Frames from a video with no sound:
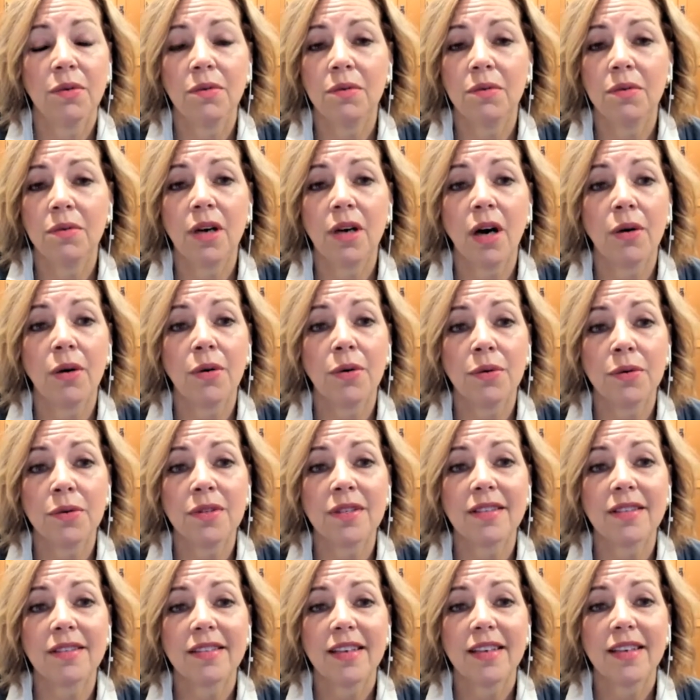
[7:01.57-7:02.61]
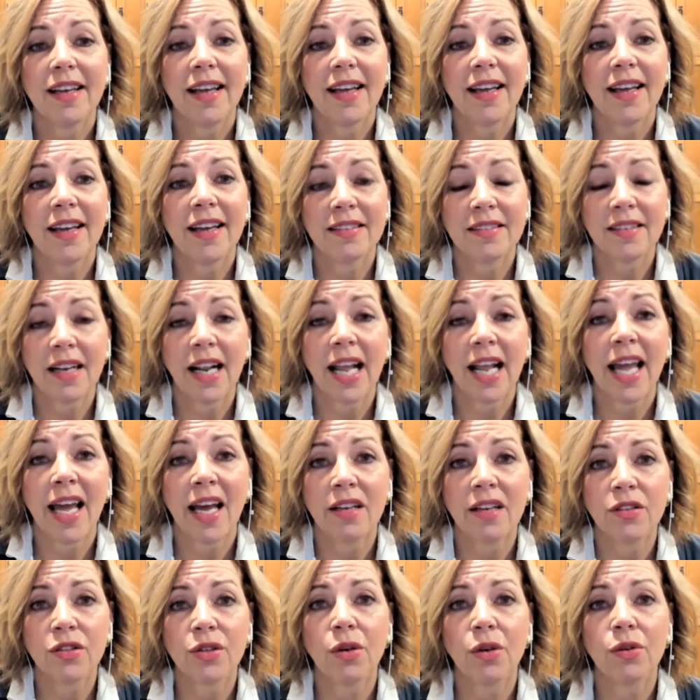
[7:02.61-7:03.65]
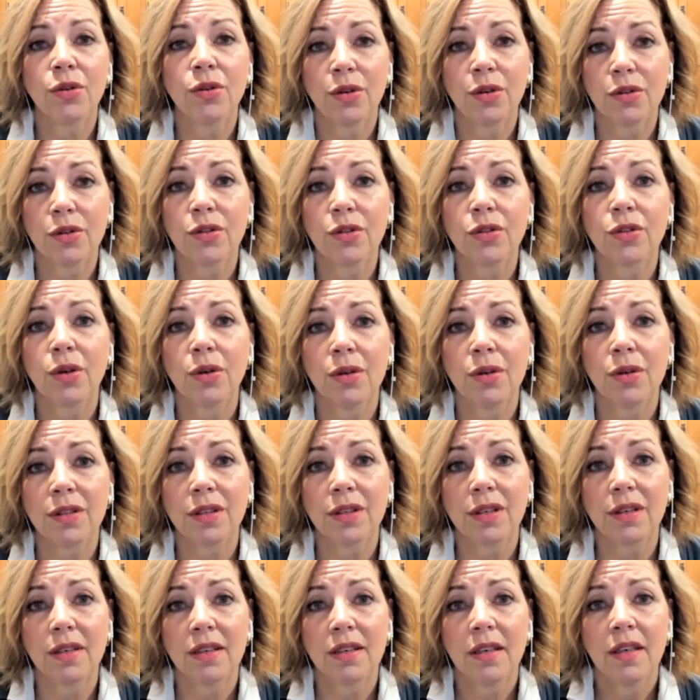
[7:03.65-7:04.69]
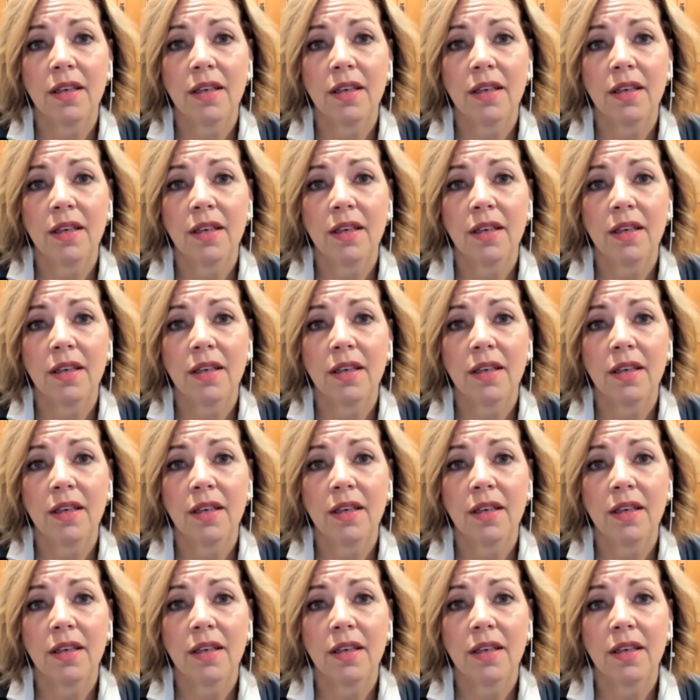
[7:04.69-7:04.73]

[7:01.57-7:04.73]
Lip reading: goes hand in hand, shoulder to shoulder,